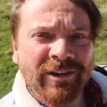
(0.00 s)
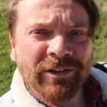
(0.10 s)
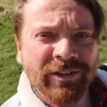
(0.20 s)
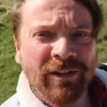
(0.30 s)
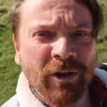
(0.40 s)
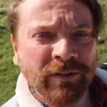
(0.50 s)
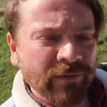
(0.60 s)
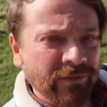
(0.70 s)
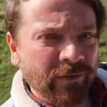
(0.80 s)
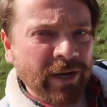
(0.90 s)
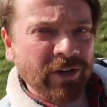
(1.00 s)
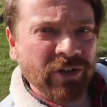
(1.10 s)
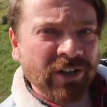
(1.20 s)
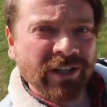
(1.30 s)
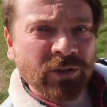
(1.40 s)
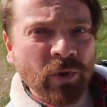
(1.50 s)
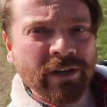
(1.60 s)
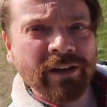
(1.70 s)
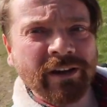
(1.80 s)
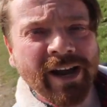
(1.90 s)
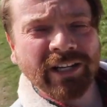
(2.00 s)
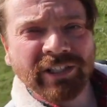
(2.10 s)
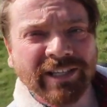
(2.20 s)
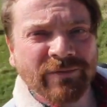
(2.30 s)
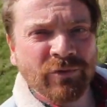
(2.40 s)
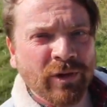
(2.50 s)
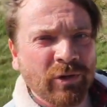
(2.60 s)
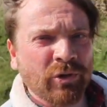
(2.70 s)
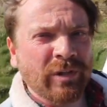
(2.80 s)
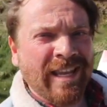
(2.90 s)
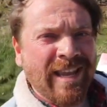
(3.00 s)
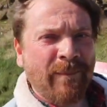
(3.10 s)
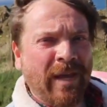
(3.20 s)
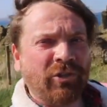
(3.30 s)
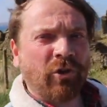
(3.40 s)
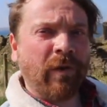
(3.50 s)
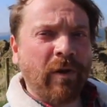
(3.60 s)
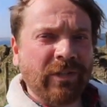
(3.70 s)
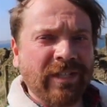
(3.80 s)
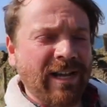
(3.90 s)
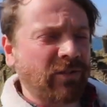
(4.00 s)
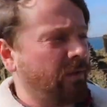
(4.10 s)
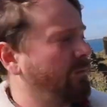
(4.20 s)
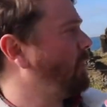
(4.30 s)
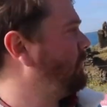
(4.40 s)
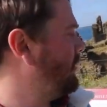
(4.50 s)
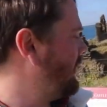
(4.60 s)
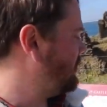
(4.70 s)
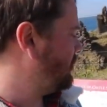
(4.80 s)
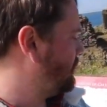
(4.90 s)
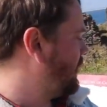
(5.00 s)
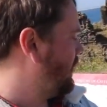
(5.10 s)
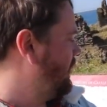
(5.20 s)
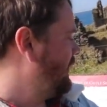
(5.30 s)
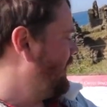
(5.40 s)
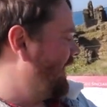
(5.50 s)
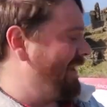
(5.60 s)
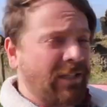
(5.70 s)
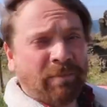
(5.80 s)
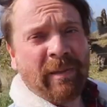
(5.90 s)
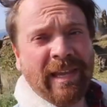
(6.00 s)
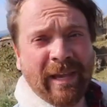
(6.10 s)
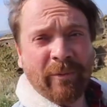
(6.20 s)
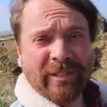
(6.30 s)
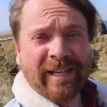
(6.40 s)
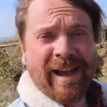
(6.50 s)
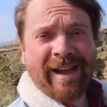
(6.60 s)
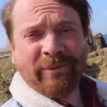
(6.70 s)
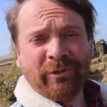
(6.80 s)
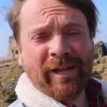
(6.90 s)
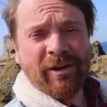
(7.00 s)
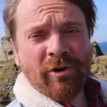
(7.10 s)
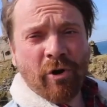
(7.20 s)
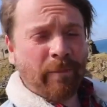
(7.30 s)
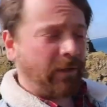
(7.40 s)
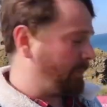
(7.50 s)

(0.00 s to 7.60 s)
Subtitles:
here saying lots of information, and this one here actually gives you a good picture of how this castle evolved through the ages. But at its peak it was an absolutely enormous